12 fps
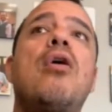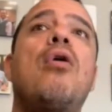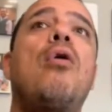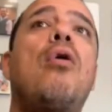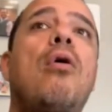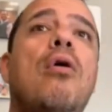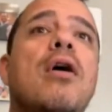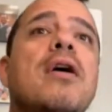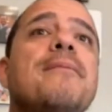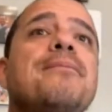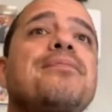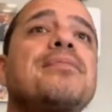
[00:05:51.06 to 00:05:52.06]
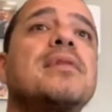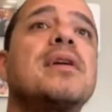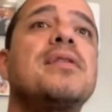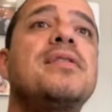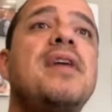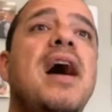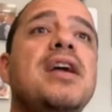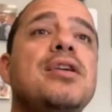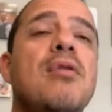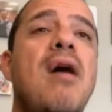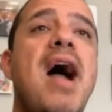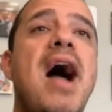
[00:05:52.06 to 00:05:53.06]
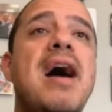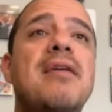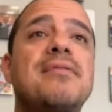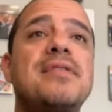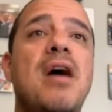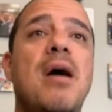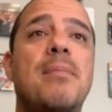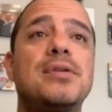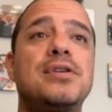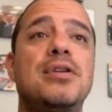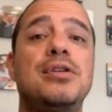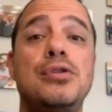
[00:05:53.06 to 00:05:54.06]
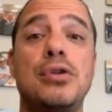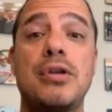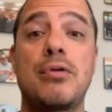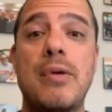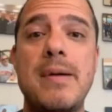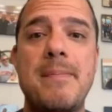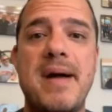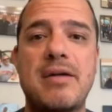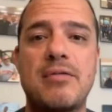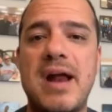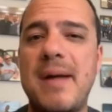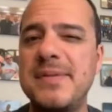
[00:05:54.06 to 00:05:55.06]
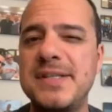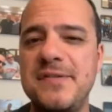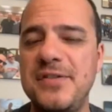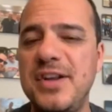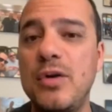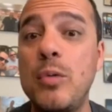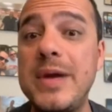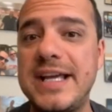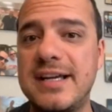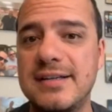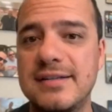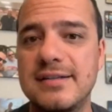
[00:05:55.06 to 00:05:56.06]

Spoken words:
or that you have the opportunity to do a little rent back. What happens if you need a week?